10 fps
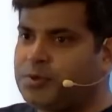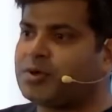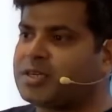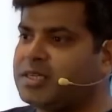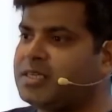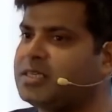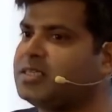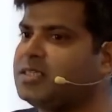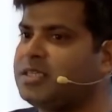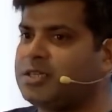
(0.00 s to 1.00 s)
creating
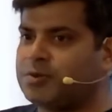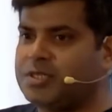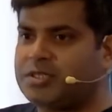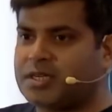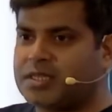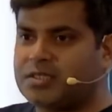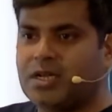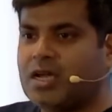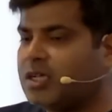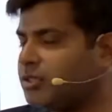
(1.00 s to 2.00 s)
EC2 instance,
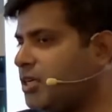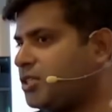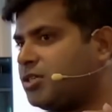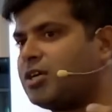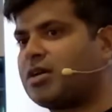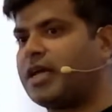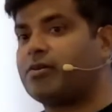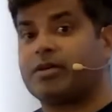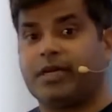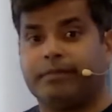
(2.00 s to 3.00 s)
so it's not like,
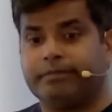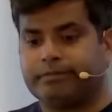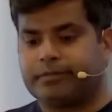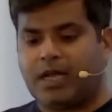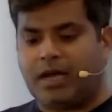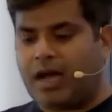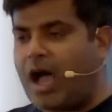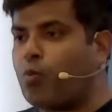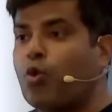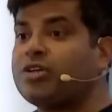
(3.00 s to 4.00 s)
okay, I
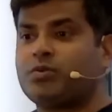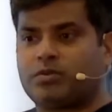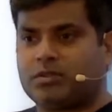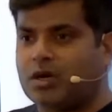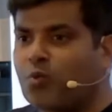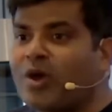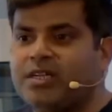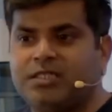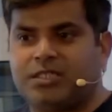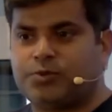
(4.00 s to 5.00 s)
want one
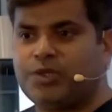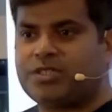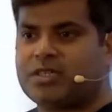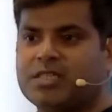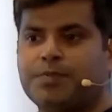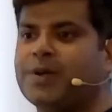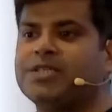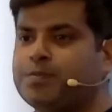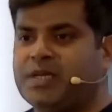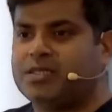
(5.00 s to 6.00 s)
EC2 instance, please
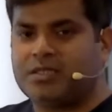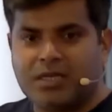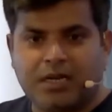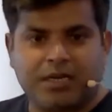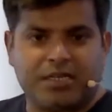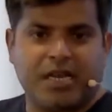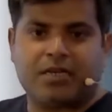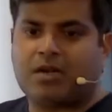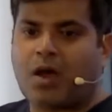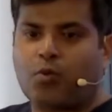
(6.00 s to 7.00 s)
create,
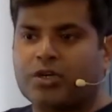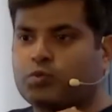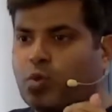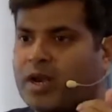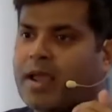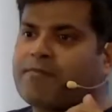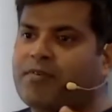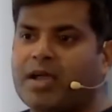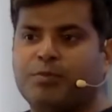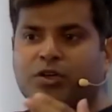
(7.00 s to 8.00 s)
I want one
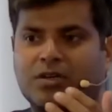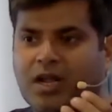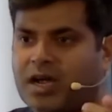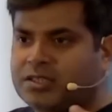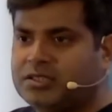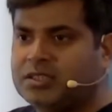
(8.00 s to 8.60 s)
M5.large